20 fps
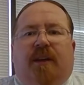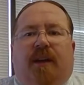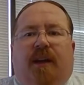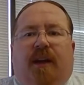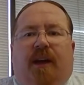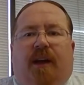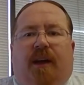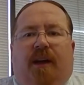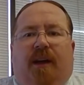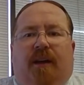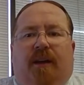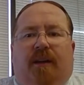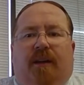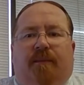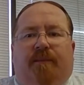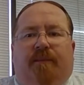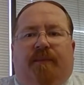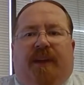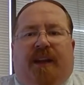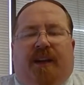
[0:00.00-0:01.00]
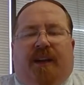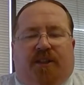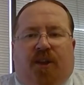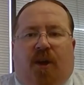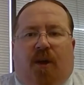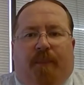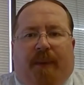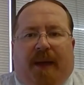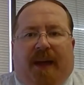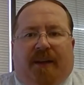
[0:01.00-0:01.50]
um, and it's
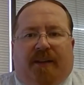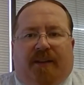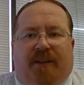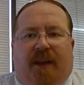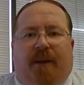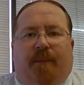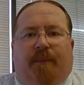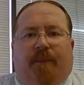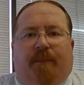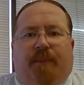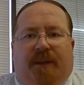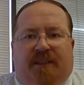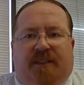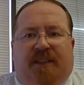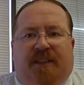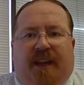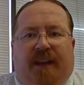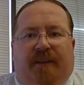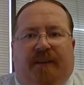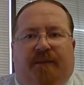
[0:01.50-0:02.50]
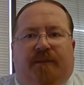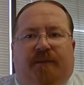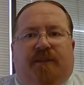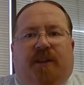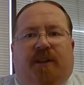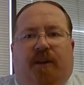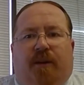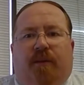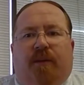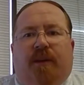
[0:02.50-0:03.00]
all backed up and it's safe.
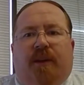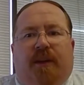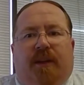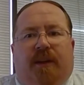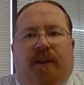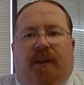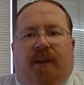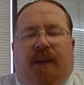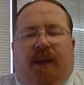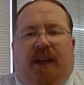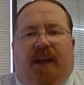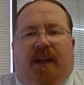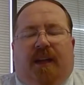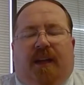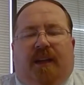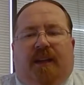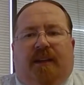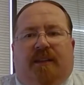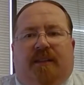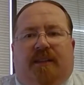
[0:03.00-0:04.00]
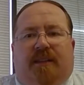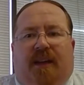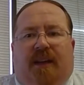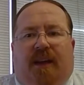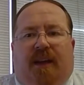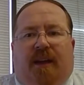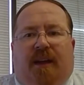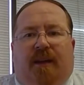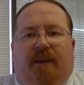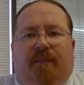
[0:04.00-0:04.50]
So and
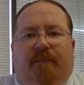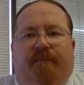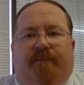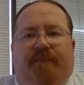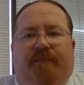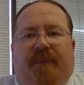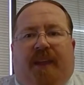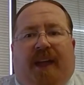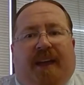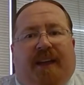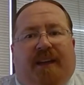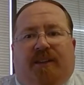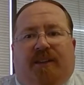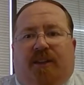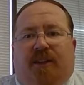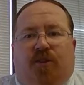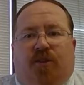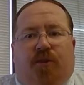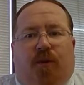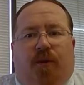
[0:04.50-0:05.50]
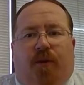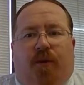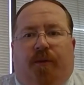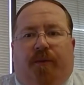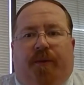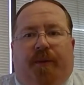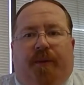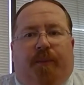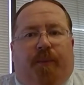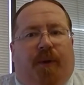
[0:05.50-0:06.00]
um, I get to
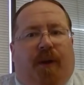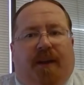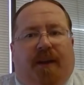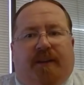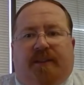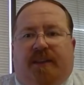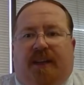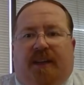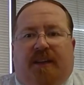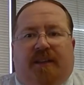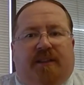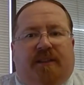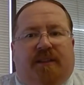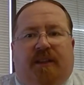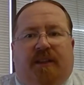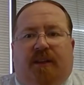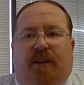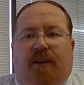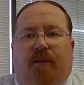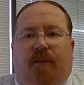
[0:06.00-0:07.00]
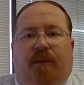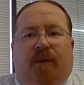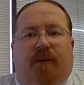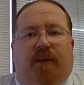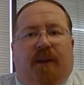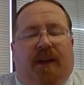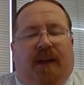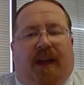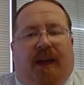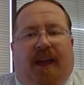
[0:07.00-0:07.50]
control the process, you know, and
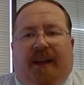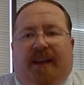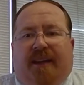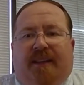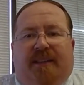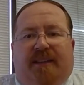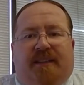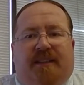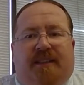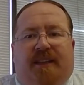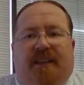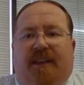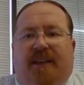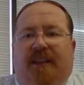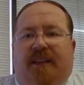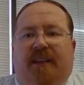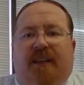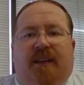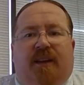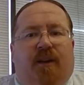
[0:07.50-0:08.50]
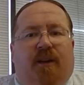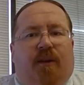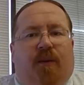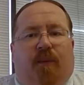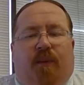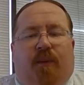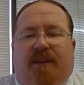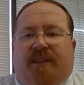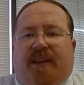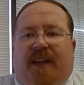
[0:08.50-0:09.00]
I get to see
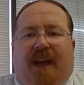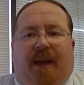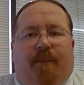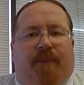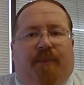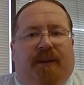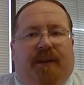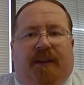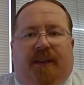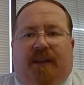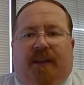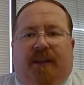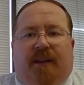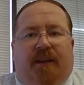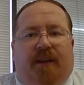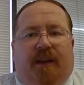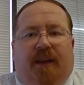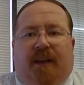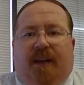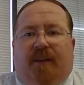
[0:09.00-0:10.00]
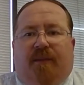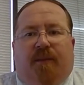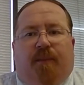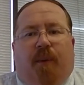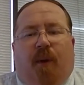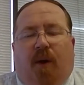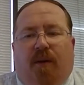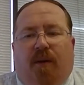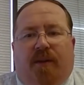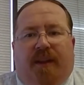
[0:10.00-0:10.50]
what's happening at every
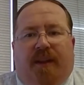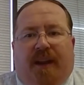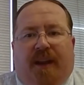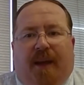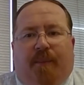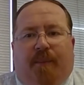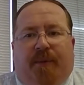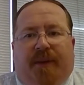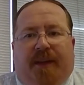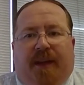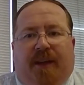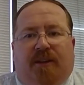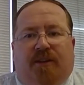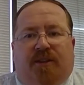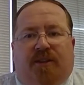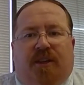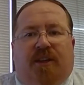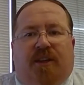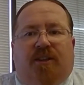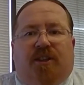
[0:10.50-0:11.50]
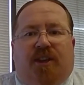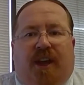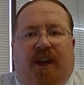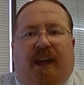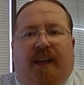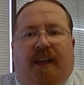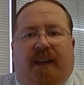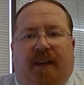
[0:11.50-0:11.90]
part of that application and check,